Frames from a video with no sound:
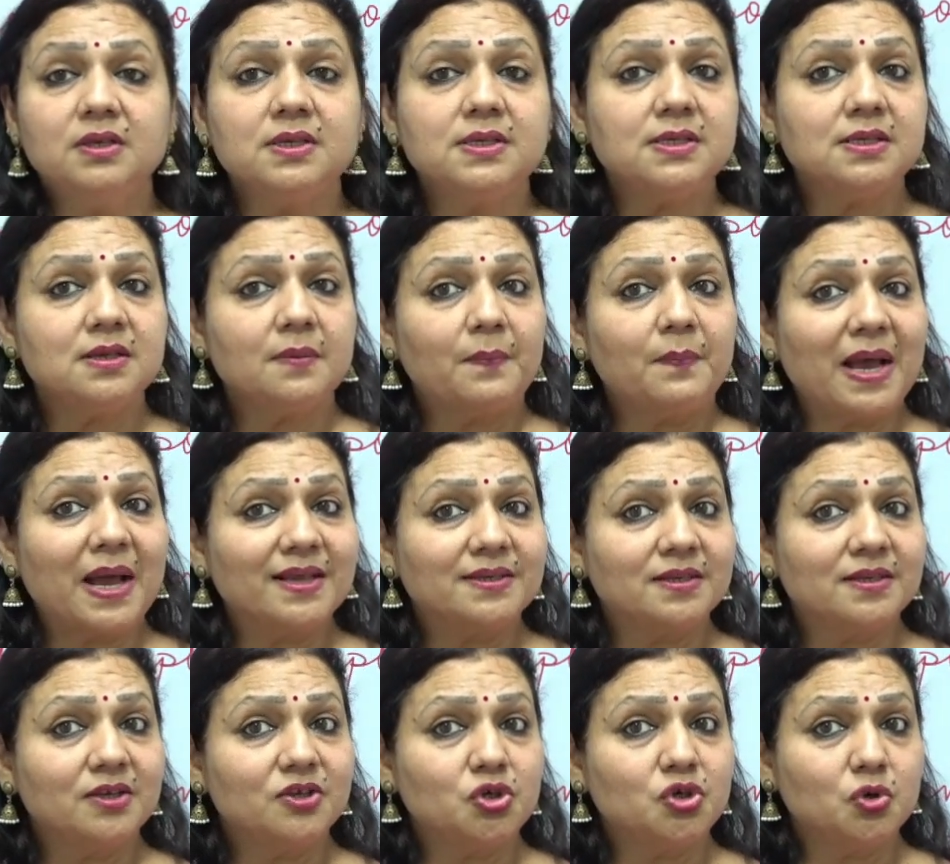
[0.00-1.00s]
This is a
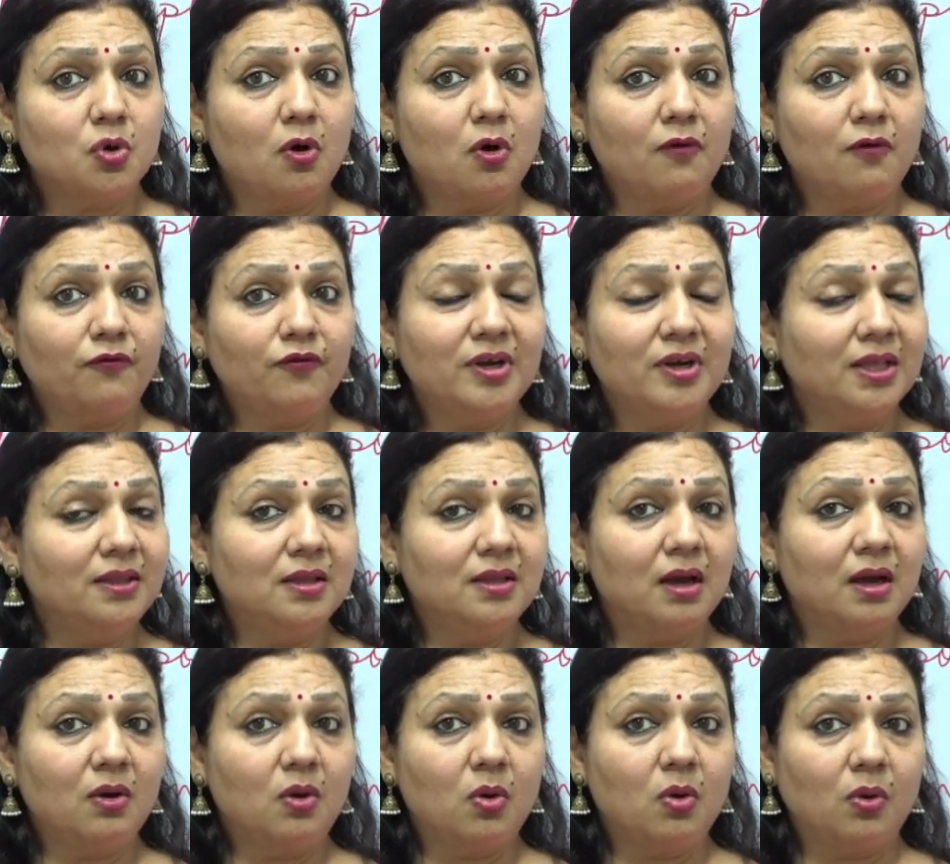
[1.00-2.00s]
passage of
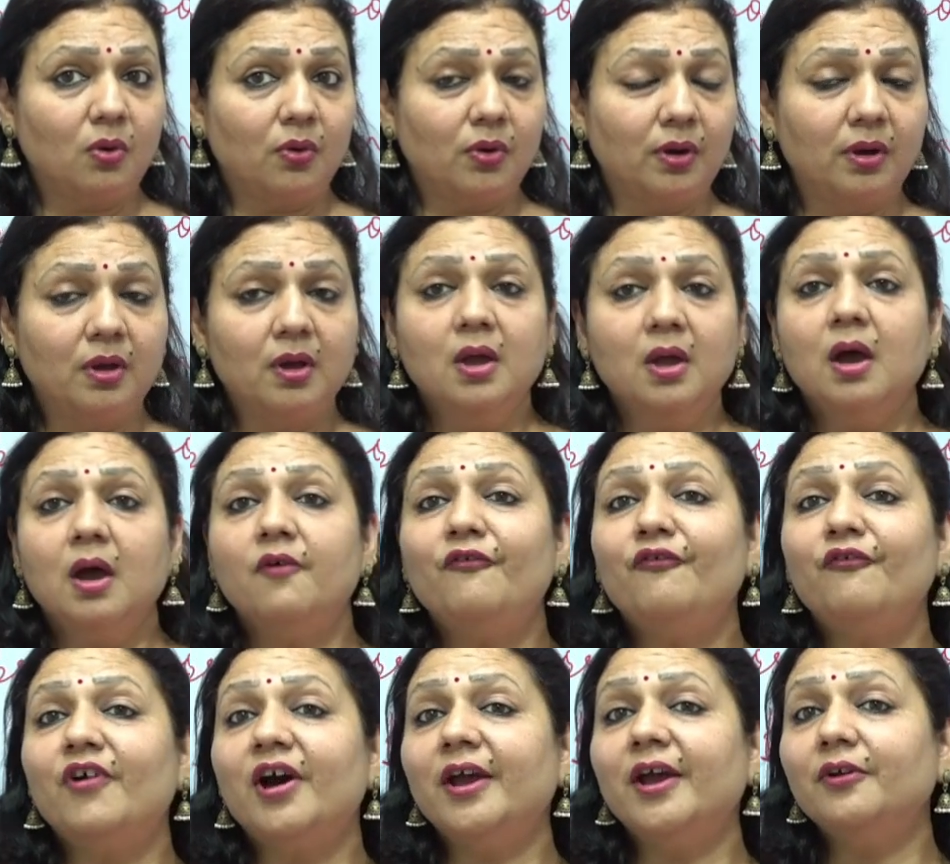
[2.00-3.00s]
Nanda Kaul,
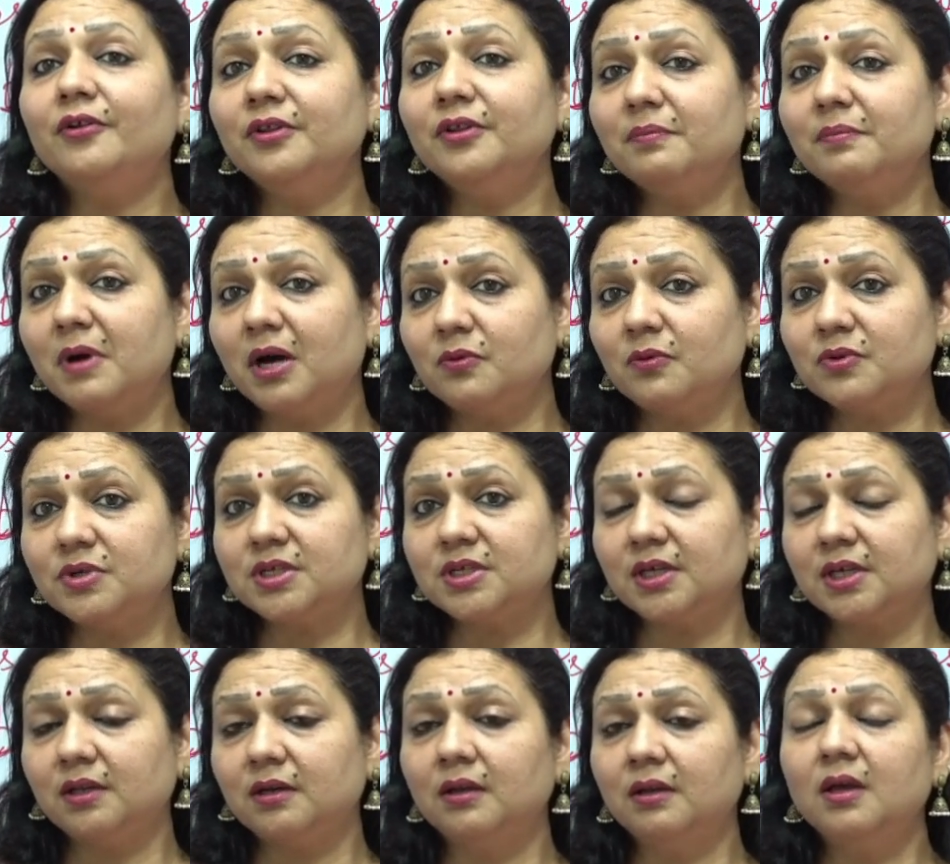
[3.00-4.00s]
Fire on the
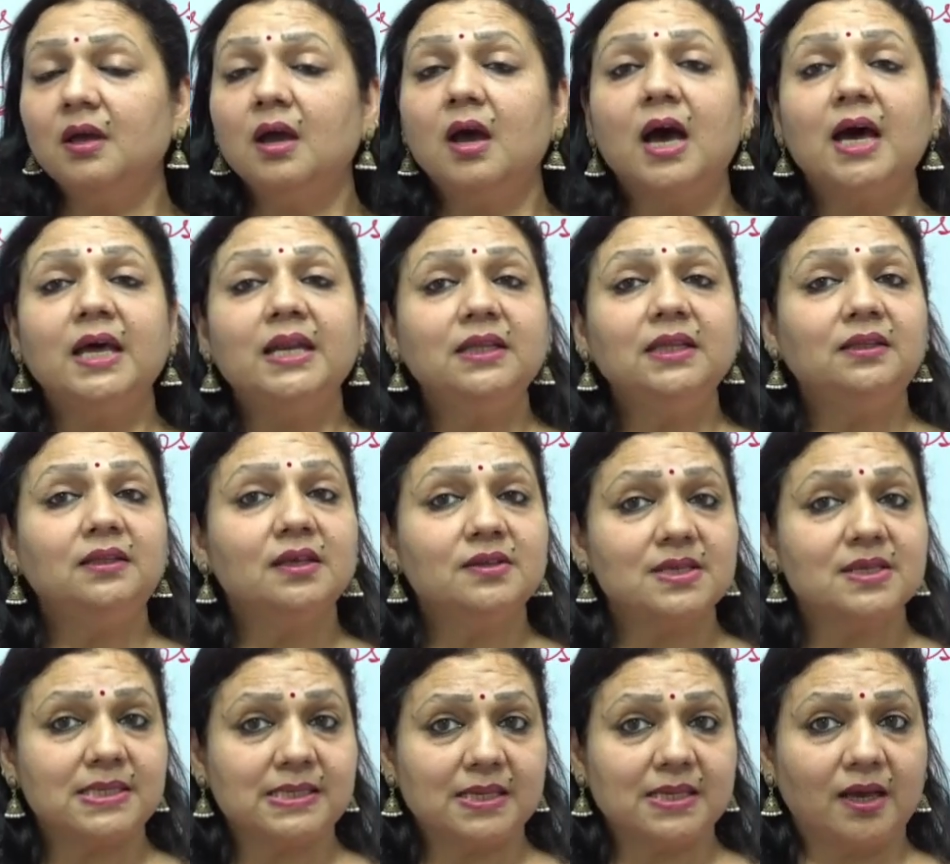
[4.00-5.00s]
Mountain, Anita
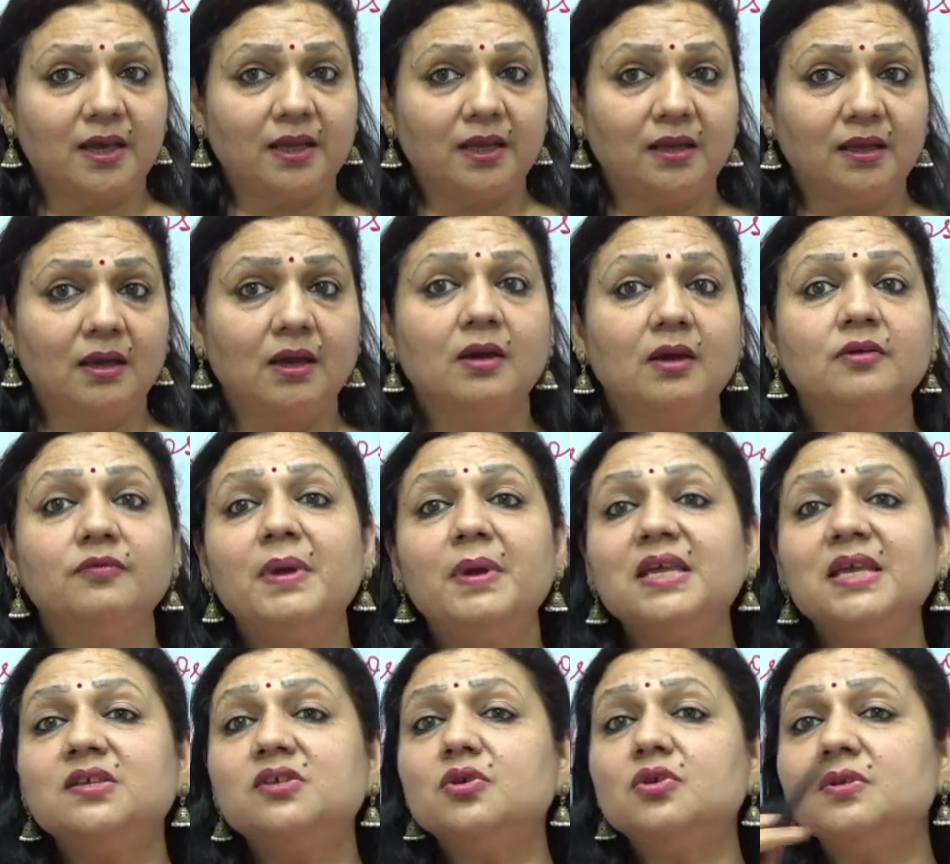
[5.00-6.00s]
Desai,
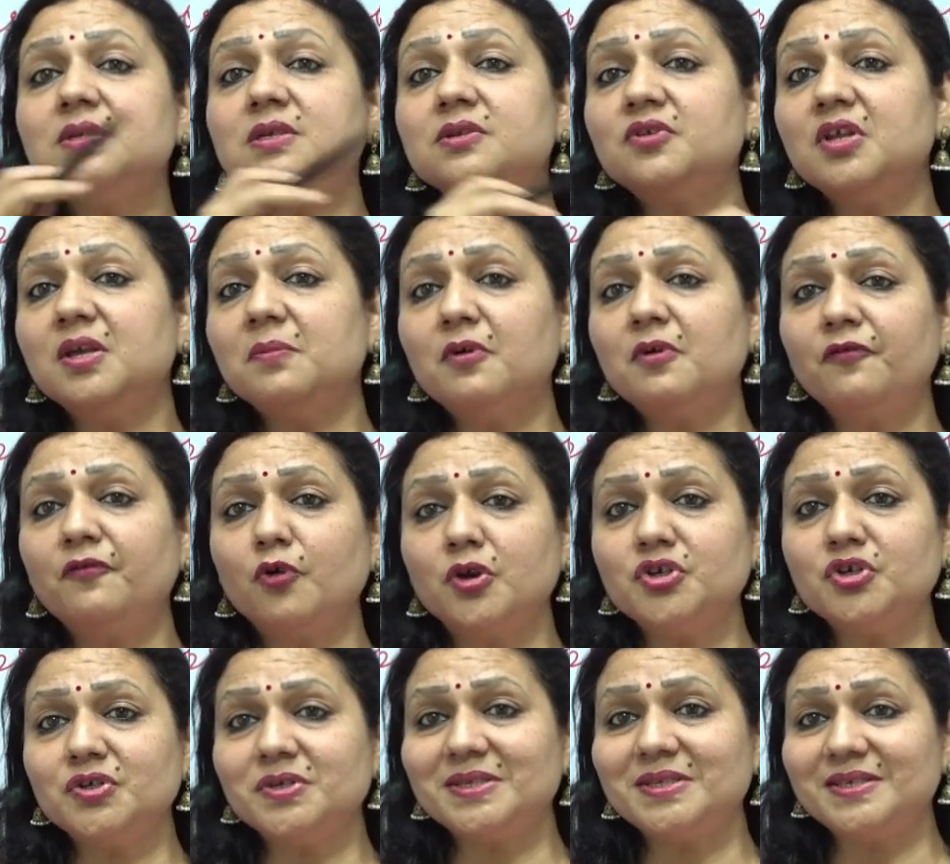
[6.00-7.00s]
based on stream of
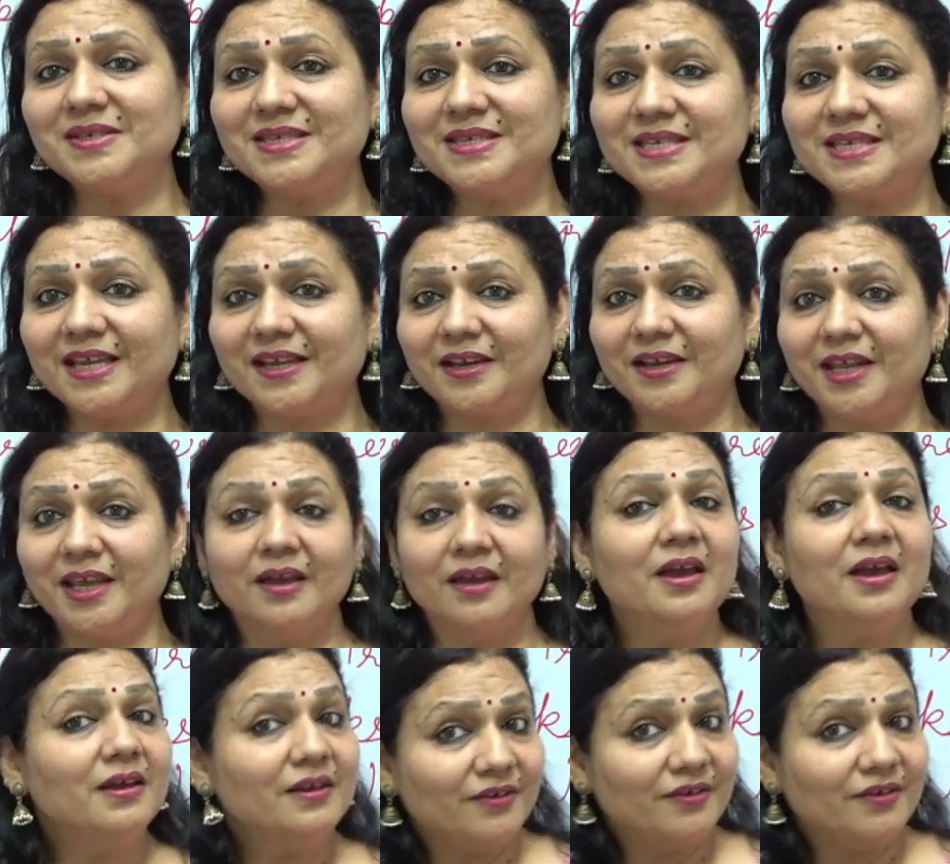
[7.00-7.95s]
consciousness technique.